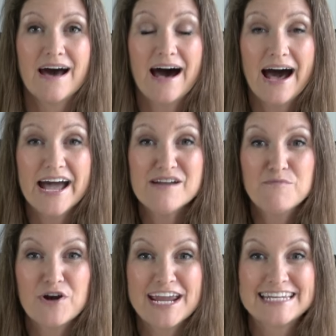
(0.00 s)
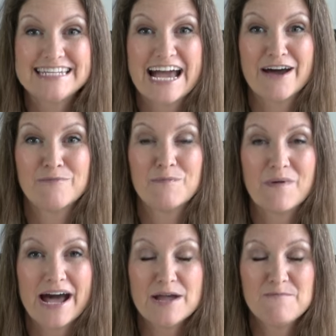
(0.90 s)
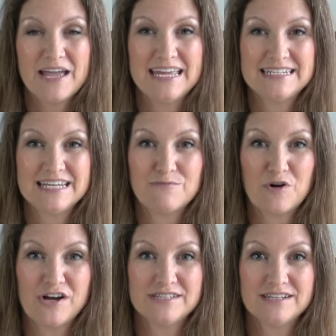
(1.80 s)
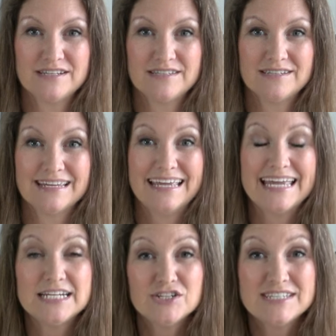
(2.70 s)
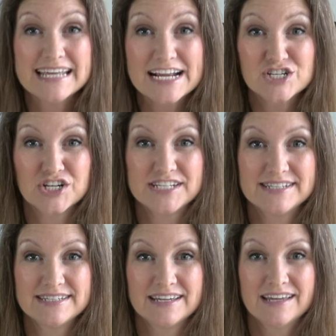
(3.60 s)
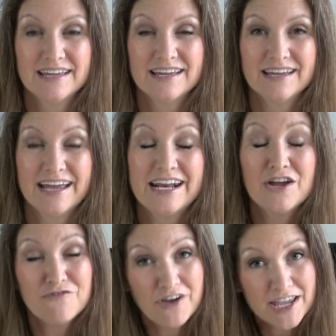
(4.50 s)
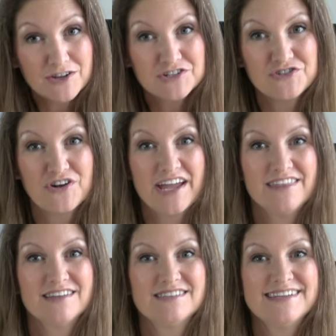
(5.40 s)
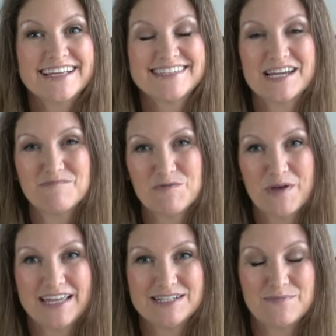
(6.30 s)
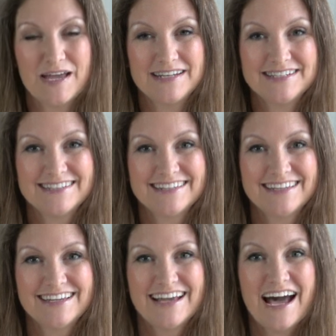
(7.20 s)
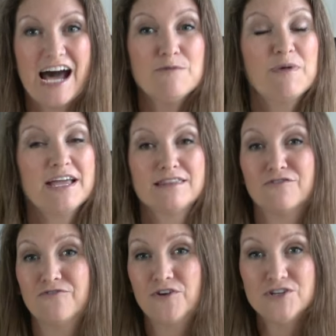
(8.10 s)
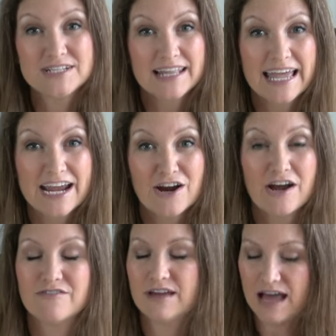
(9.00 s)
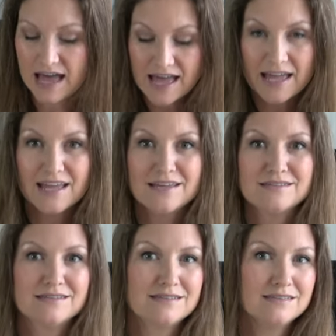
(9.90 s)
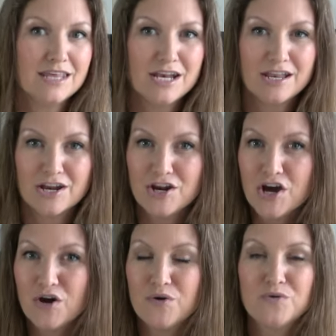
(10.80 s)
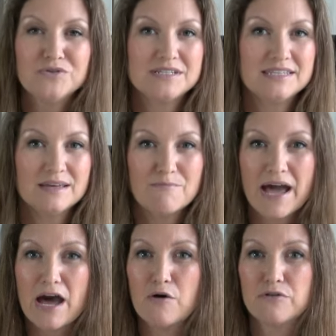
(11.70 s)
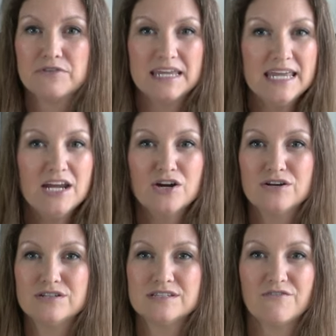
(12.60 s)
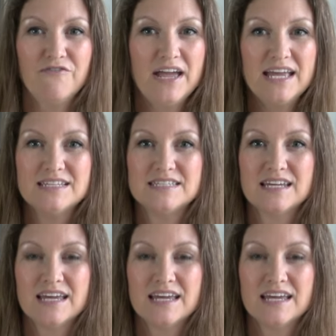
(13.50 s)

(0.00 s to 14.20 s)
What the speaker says: I break down my painting process into sections, and I invite you to try this next time you paint a pet. I paint the first layer of the eyes, then the nose, the mouth, the ears, the face,